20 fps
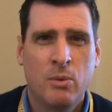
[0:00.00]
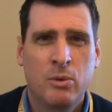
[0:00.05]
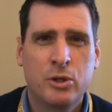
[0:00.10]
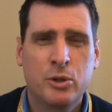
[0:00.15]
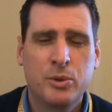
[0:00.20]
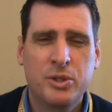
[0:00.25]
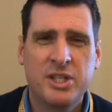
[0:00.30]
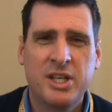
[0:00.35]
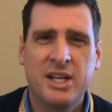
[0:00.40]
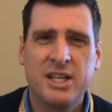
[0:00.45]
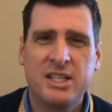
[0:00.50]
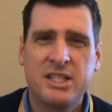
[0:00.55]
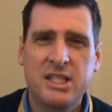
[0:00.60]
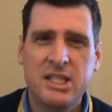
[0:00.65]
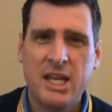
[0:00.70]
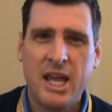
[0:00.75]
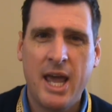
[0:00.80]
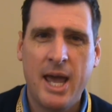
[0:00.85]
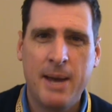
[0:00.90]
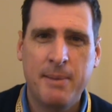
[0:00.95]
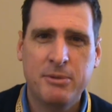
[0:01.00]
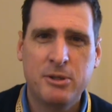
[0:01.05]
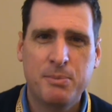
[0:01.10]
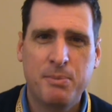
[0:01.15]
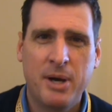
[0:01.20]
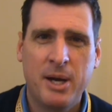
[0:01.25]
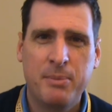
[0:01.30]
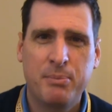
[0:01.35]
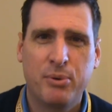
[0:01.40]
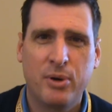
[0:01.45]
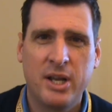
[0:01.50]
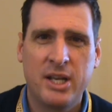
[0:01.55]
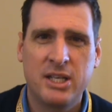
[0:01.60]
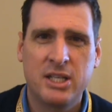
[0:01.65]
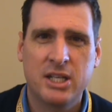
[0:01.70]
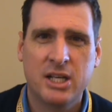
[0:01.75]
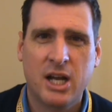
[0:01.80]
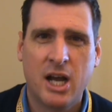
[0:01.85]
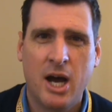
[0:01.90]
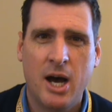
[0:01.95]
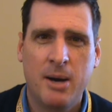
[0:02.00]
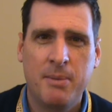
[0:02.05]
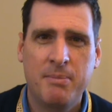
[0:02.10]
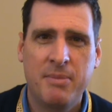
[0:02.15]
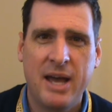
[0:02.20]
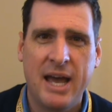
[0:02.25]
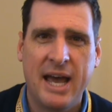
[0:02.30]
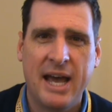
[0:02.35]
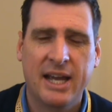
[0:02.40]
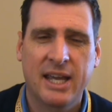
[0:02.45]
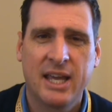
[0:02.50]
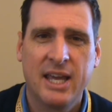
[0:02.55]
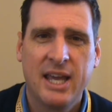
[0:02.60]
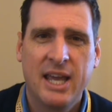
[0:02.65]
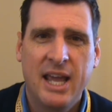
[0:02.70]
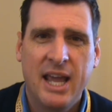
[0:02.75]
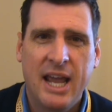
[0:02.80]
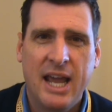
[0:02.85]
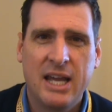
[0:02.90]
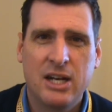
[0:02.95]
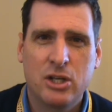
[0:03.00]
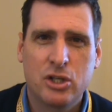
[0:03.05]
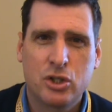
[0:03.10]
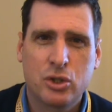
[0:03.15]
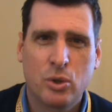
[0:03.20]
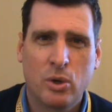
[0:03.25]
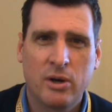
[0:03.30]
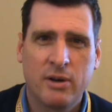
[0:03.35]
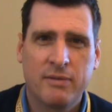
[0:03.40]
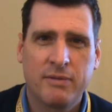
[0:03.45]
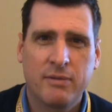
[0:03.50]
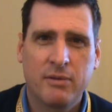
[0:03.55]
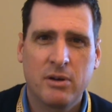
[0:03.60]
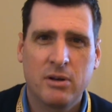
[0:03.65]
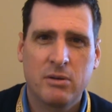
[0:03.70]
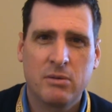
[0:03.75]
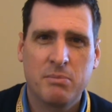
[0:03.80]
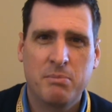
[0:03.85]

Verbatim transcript: which was an attempt by Britain to come back and to sort of